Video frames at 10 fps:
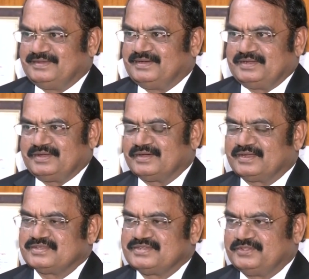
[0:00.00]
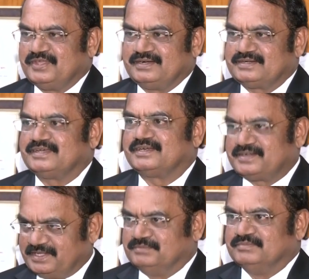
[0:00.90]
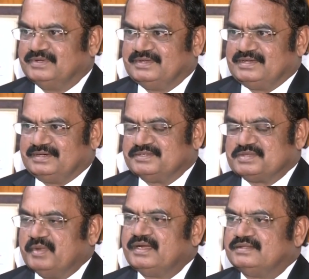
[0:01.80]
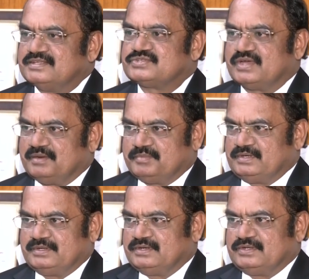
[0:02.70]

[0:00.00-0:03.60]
I congratulate the entire team which made this to happen,